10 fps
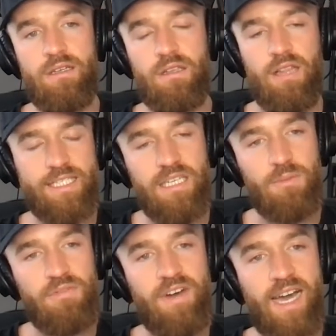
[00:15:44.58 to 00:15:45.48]
So lesson
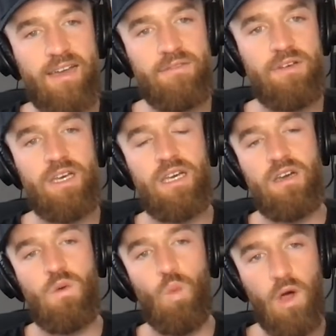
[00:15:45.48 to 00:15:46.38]
number 5,
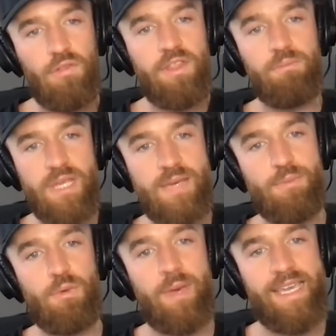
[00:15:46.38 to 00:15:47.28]
wealthy
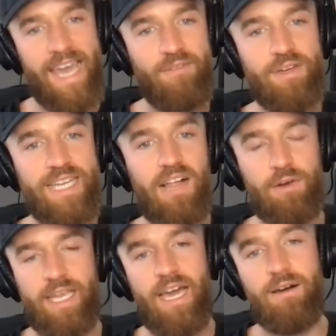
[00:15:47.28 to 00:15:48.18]
people make every
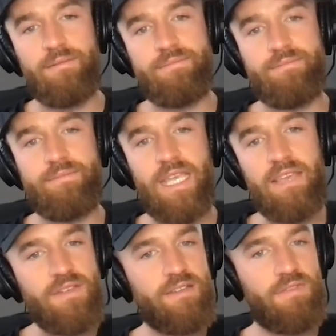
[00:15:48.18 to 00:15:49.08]
dollar count.
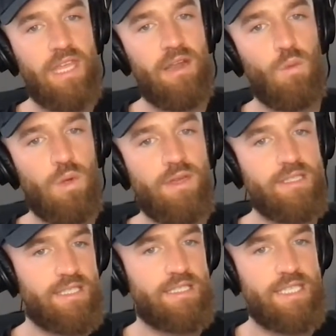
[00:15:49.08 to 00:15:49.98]
Even if they are
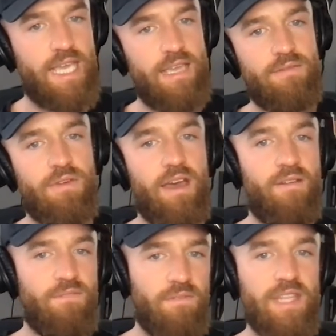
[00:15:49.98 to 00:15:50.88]
willing to save
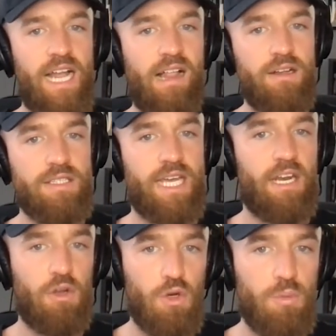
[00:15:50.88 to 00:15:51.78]
$50
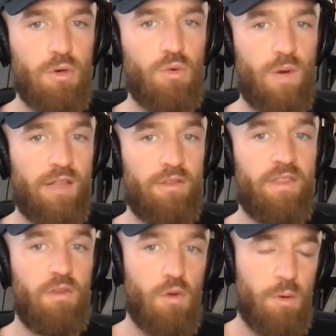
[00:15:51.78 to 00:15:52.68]
on an Uber rather
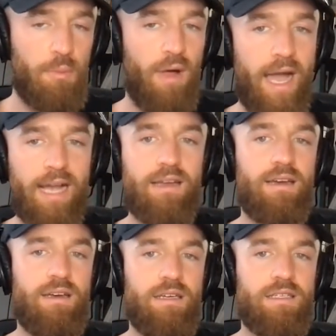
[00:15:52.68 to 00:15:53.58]
than the Uber Black,
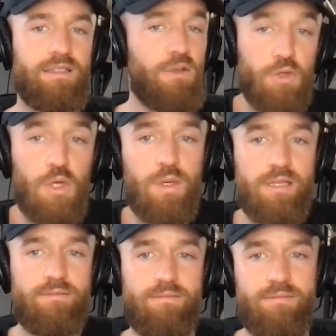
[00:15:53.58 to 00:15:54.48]
they'll do
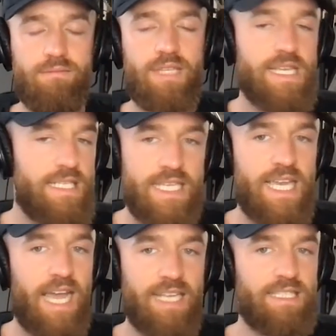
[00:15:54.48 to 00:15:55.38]
it. They
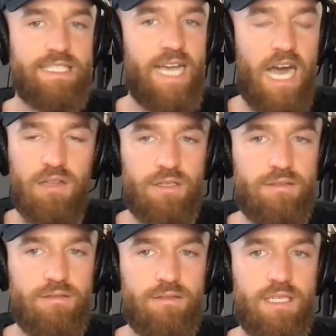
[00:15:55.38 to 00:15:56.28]
see it as a
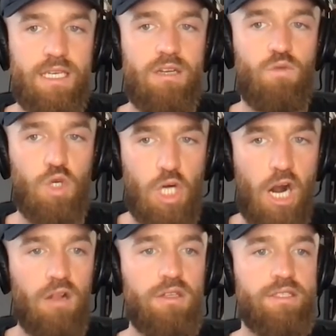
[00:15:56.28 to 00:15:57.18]
dollar,
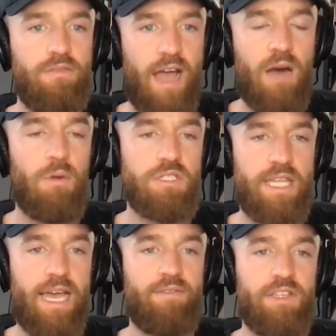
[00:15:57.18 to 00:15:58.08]
regardless of how much
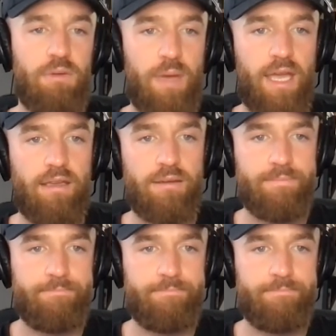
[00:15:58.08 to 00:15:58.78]
they have in their bank.